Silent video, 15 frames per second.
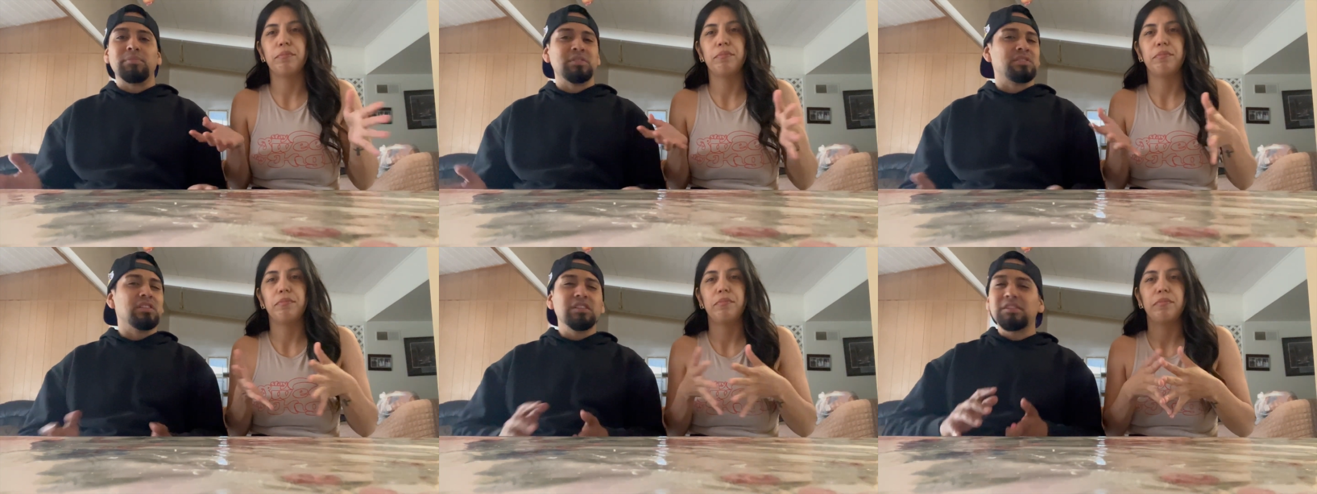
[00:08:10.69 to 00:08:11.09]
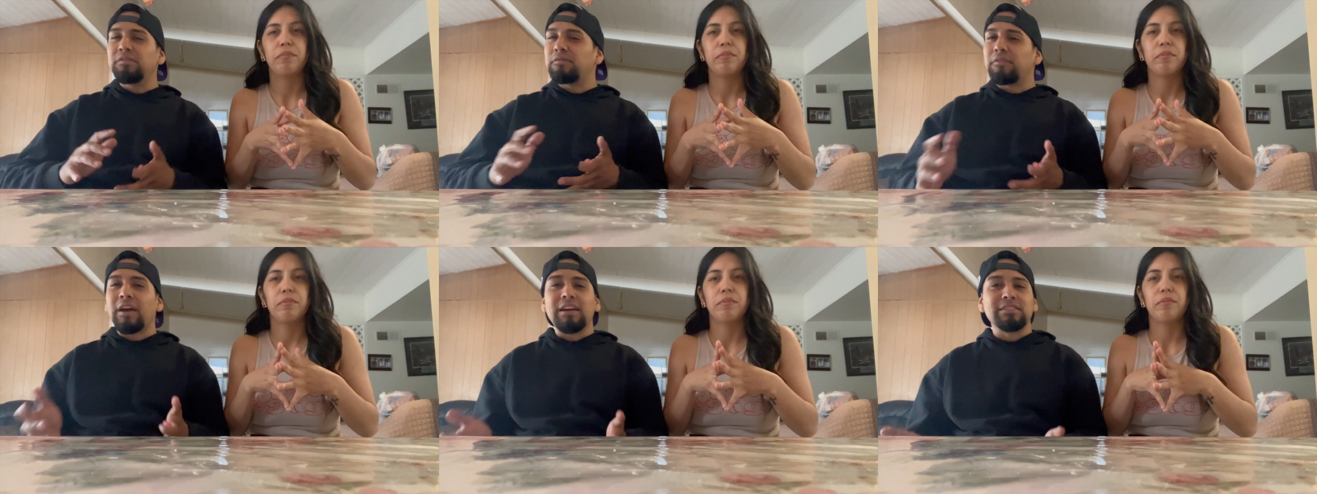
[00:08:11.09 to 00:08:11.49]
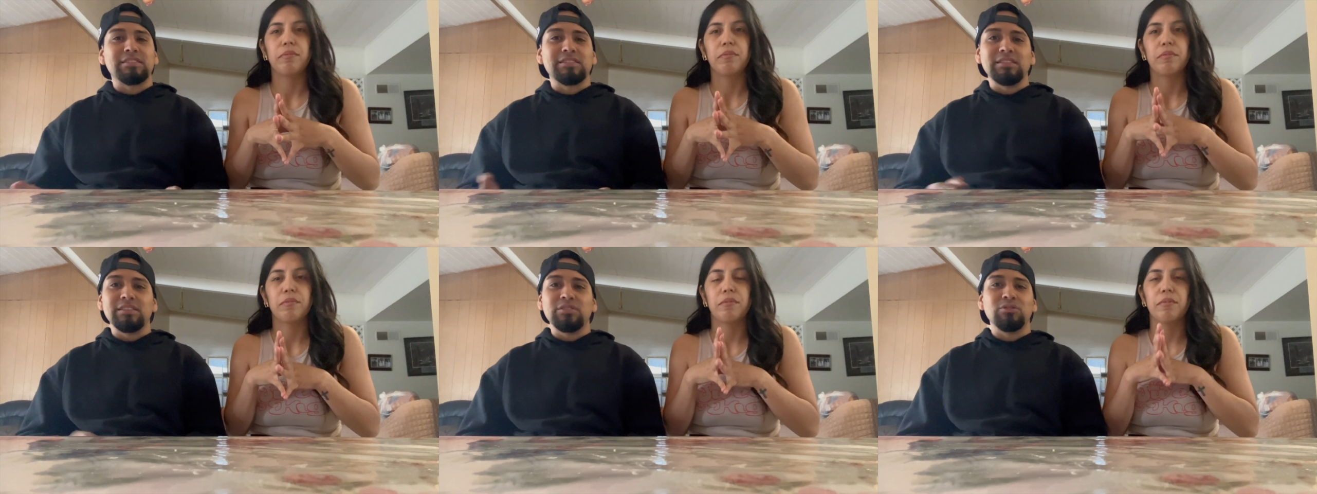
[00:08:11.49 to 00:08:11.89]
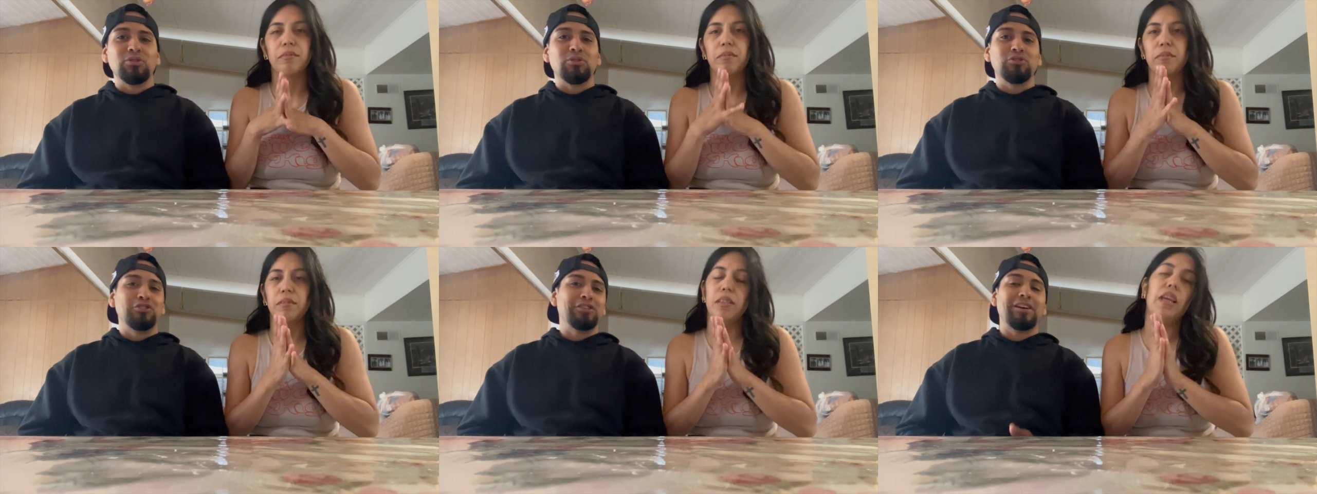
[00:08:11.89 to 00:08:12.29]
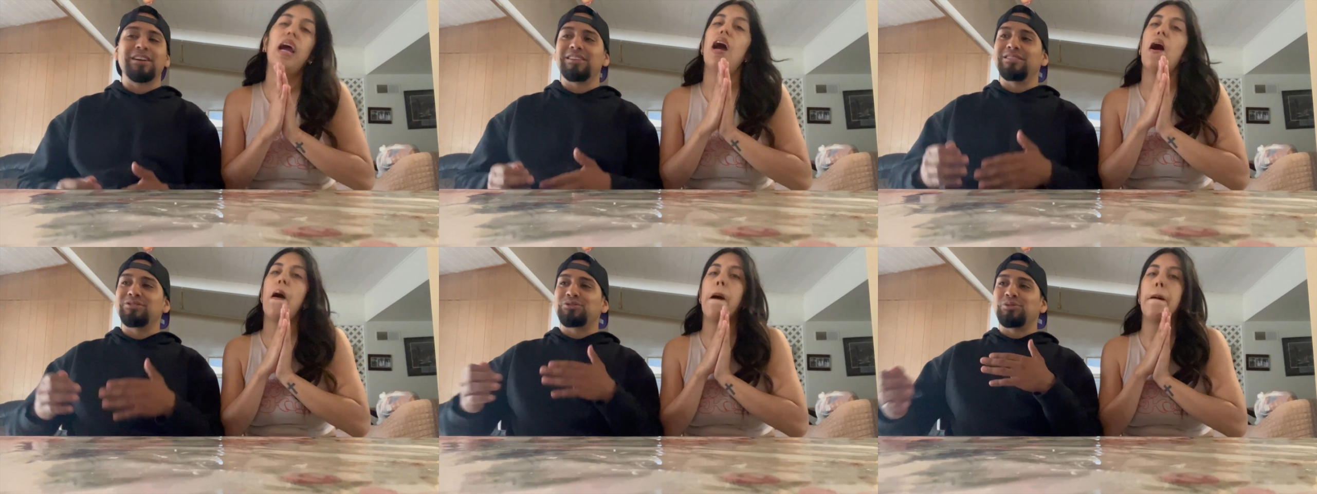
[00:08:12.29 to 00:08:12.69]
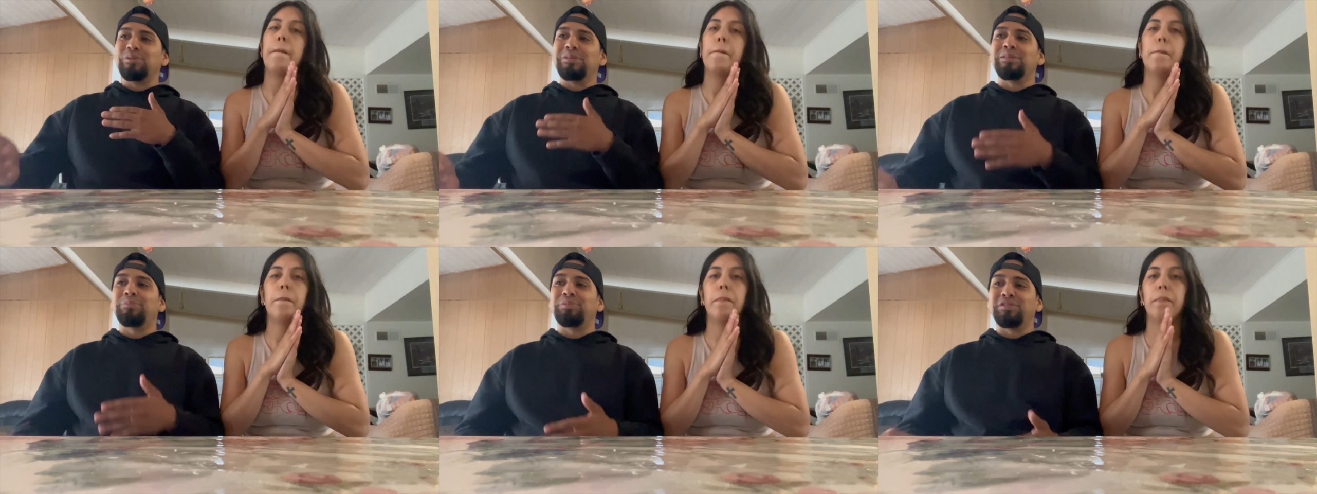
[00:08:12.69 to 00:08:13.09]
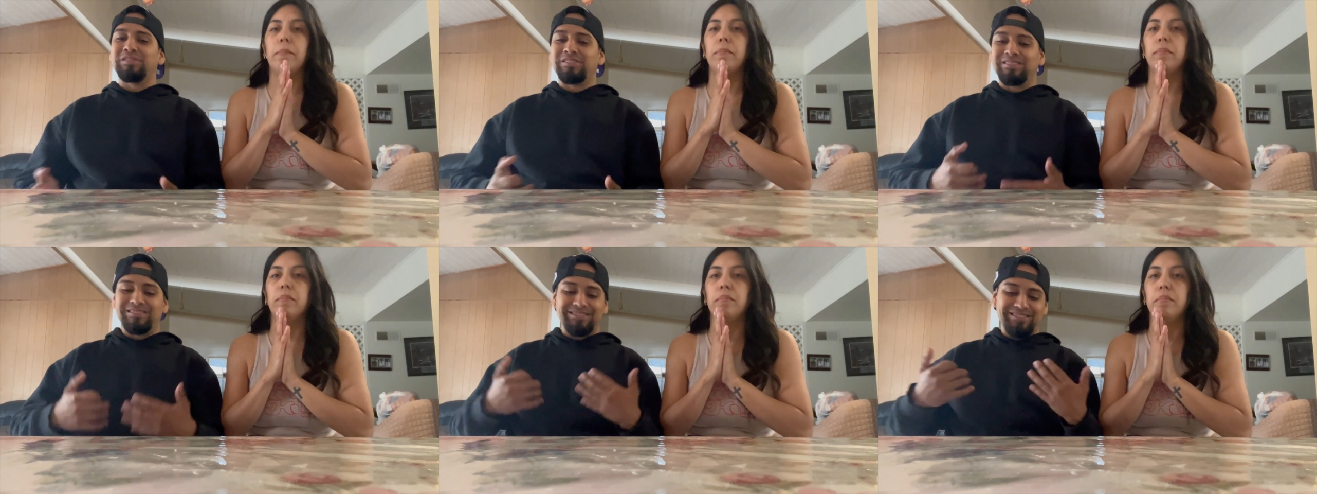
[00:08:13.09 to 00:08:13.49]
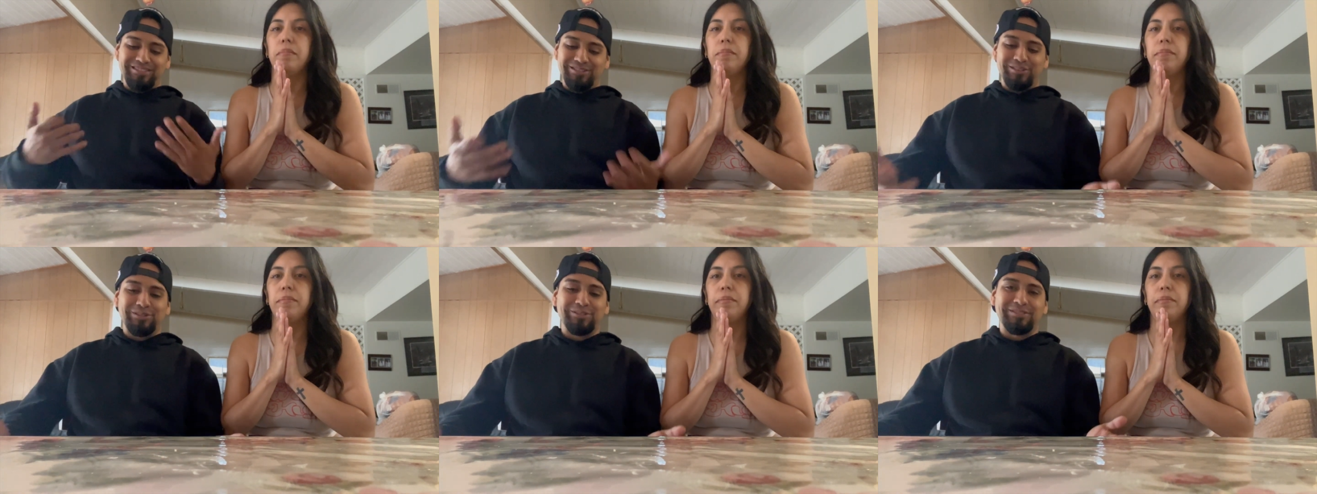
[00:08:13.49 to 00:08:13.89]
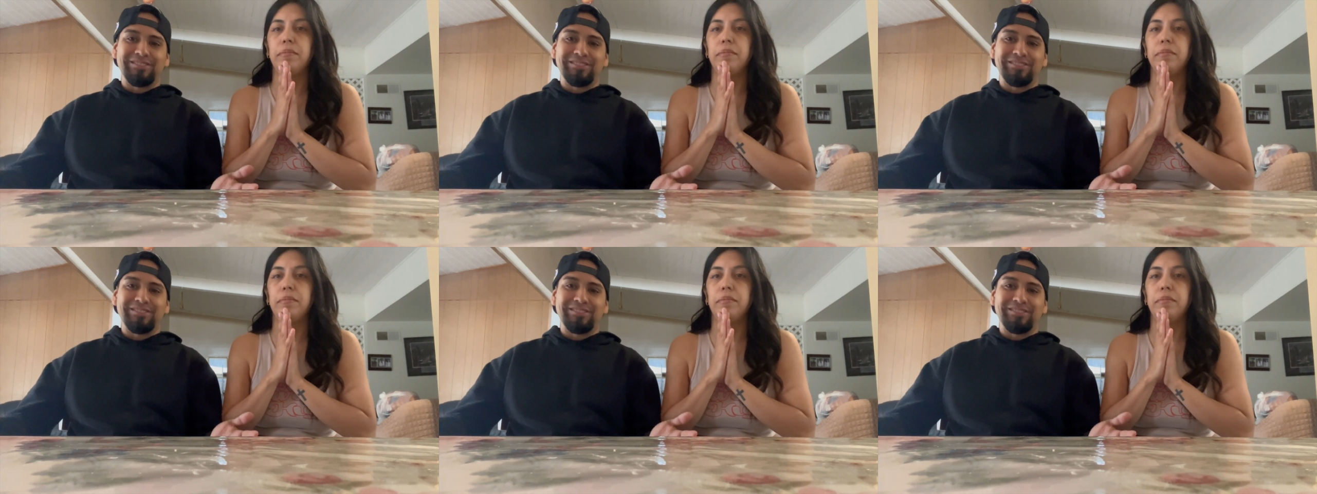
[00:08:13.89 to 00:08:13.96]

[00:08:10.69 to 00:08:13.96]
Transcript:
Speaker 1: It's nothing fancy, you know, you're not yeah. going to show up in, you know,